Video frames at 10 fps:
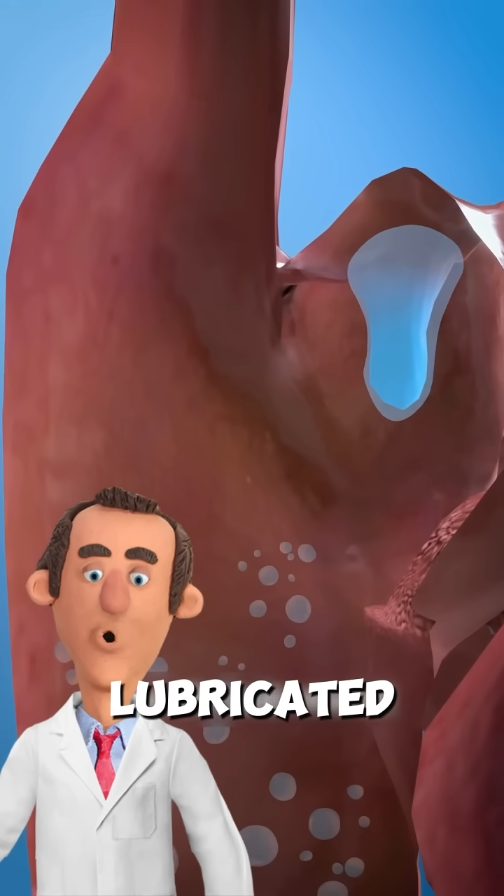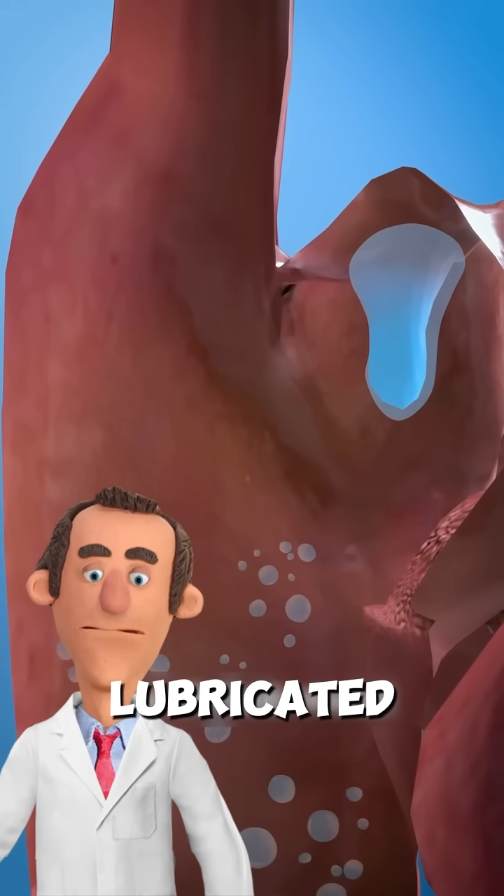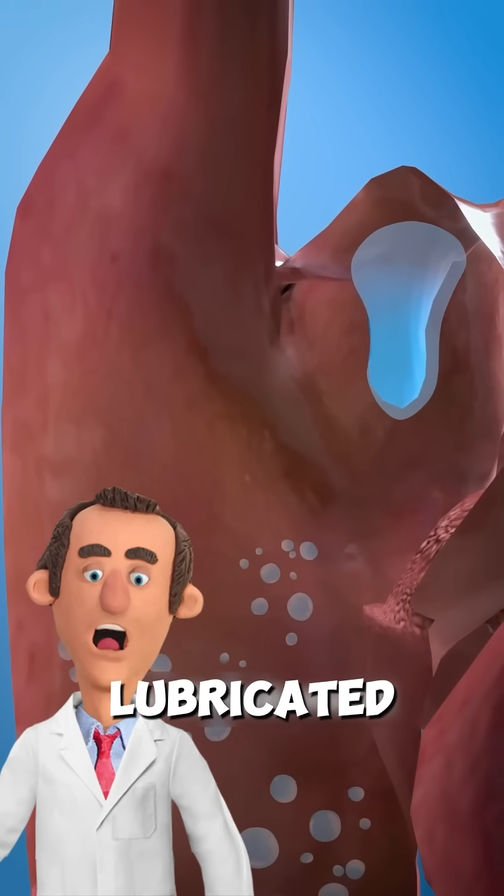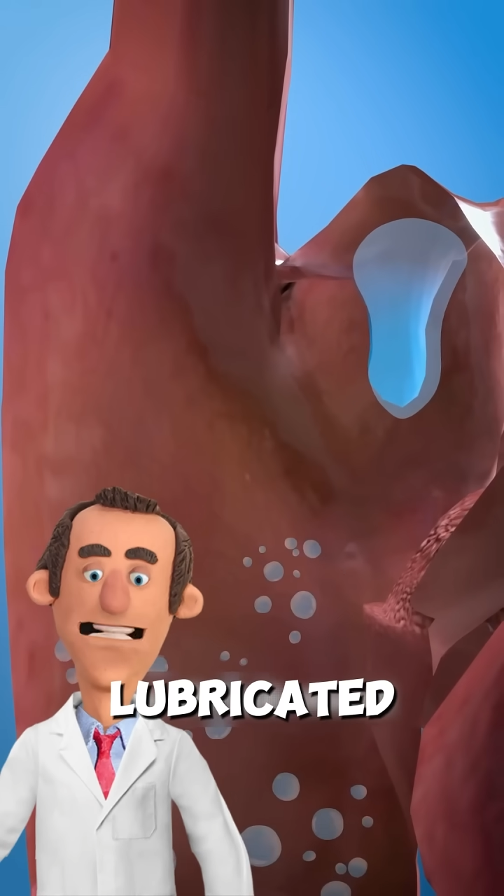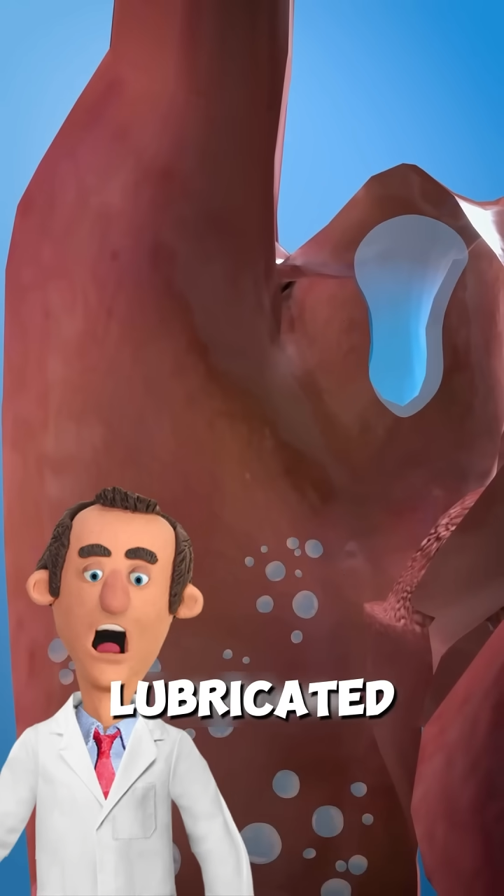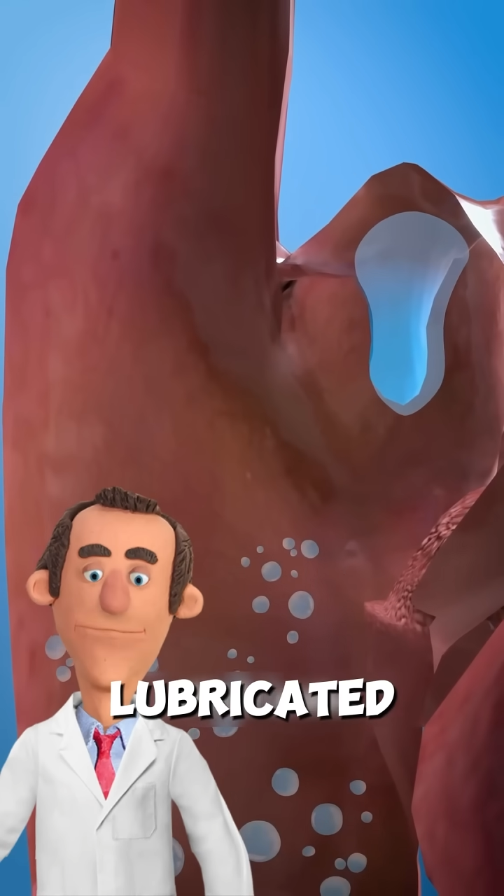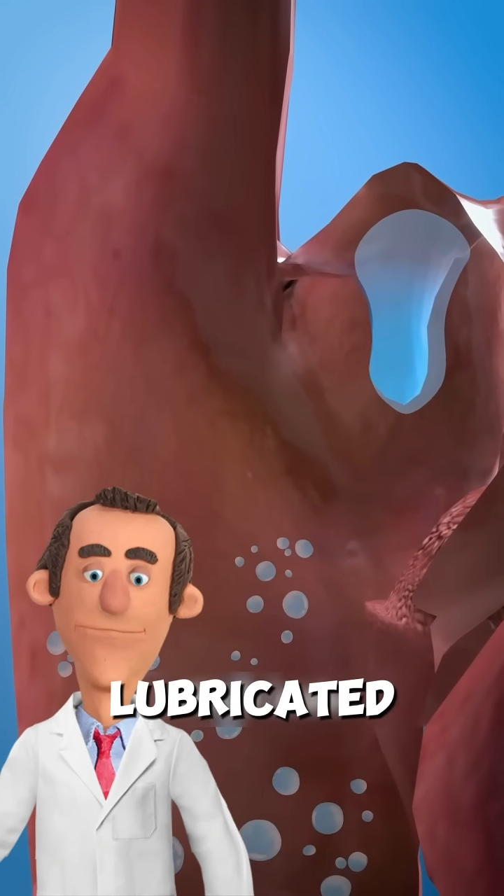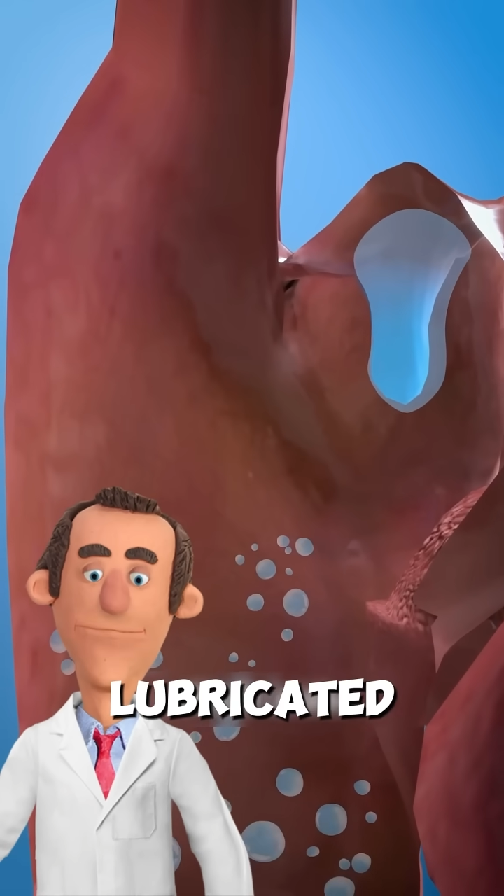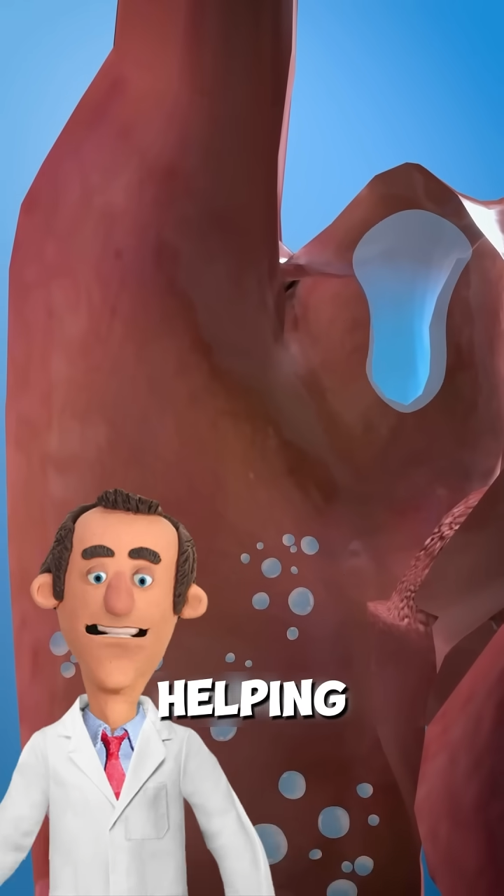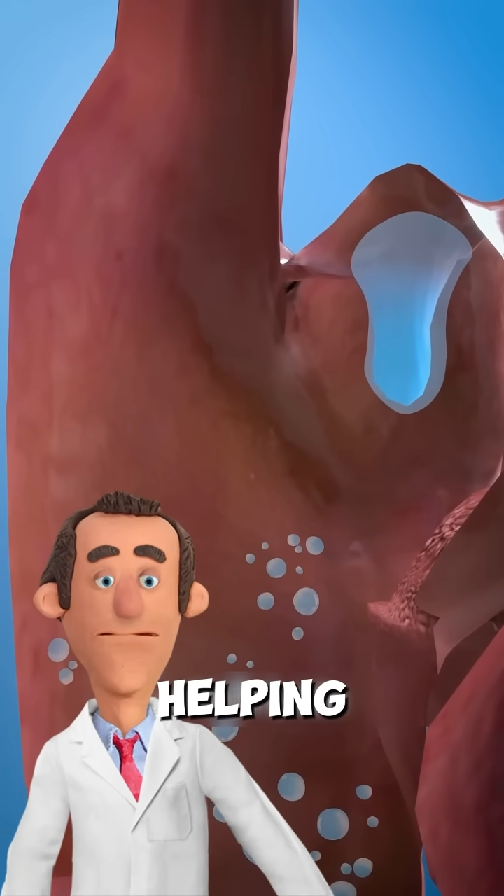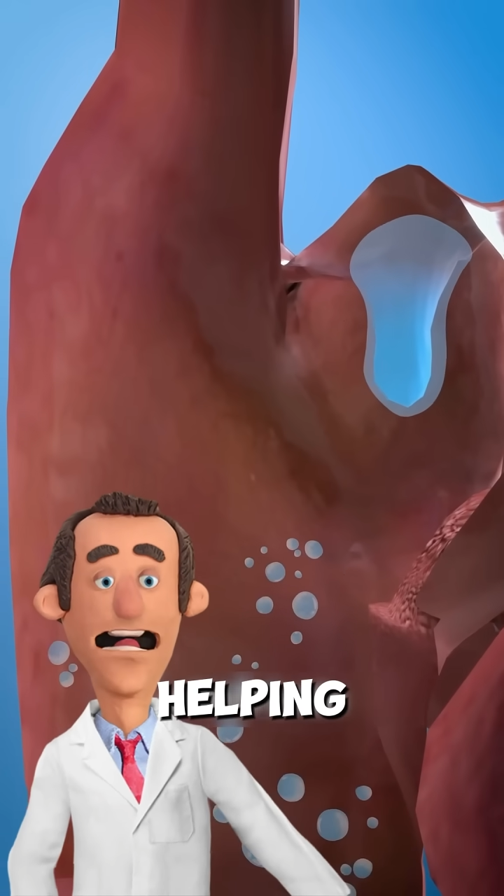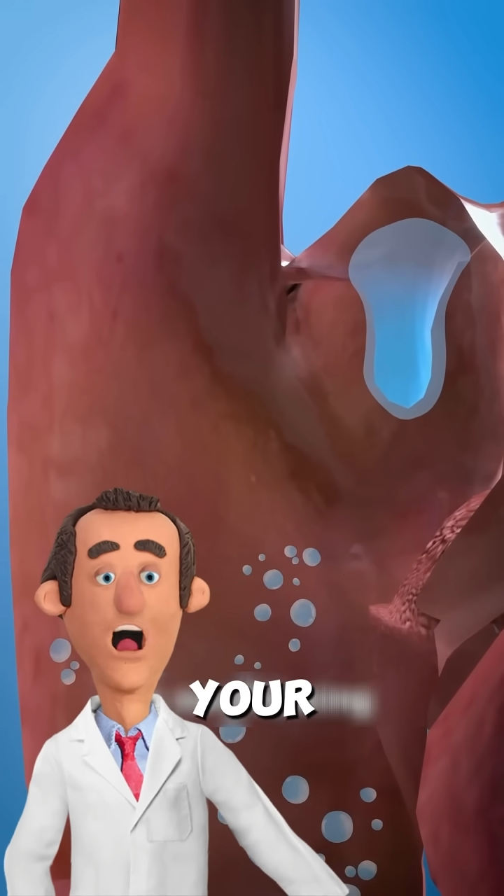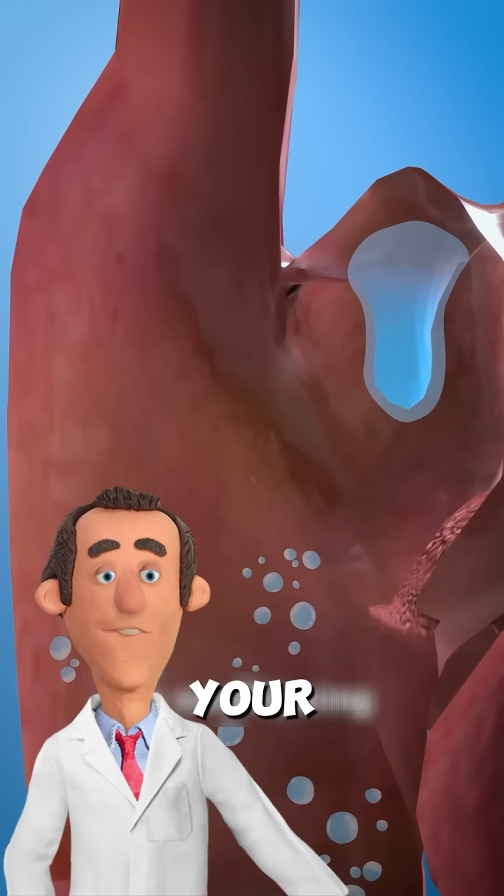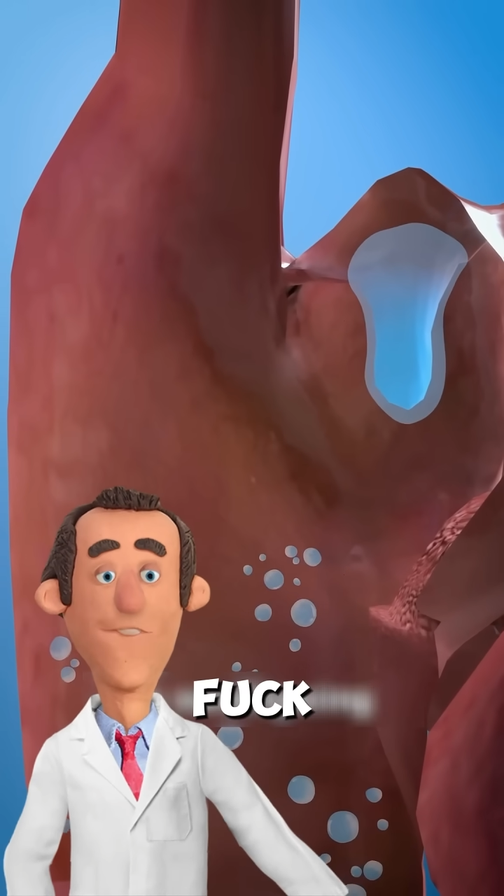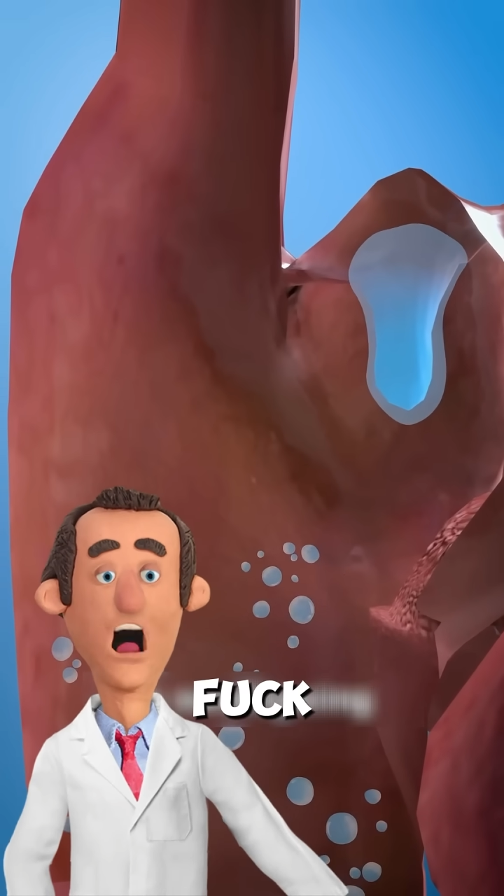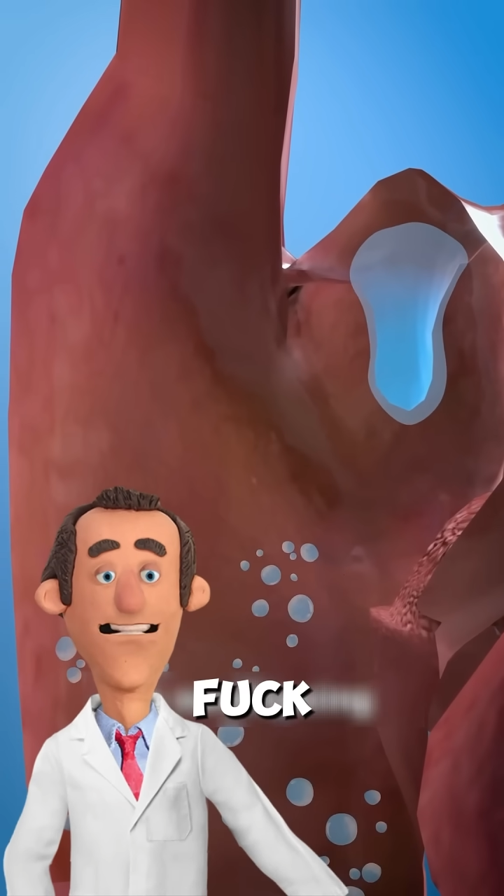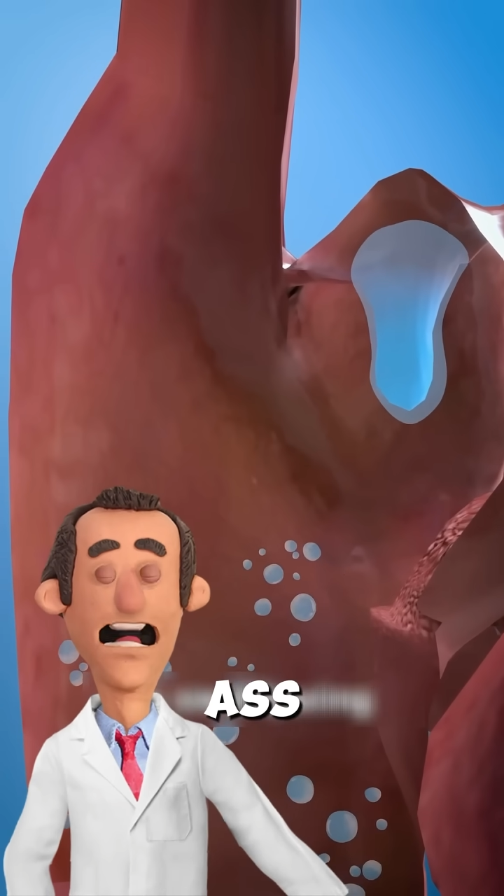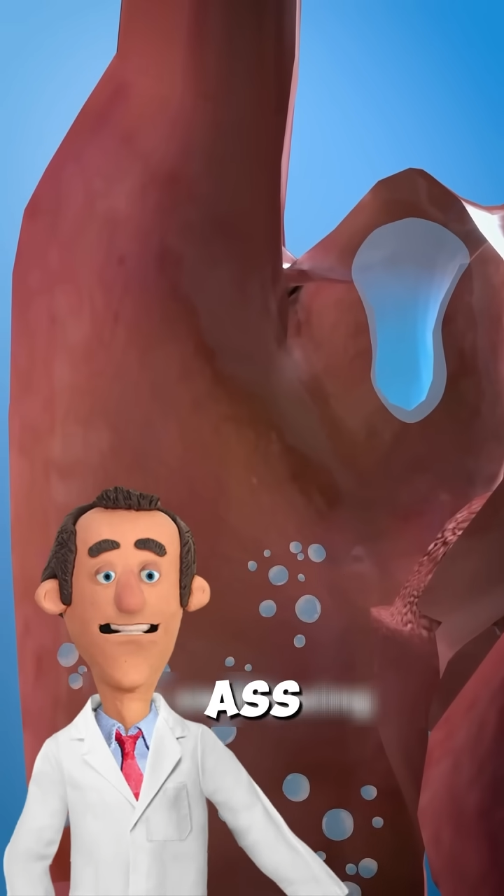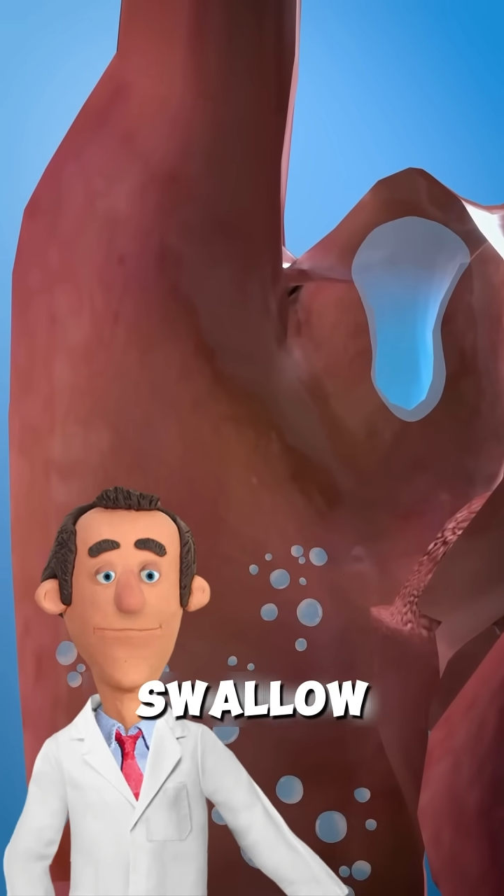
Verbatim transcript: lubricated, helping your fuck-ass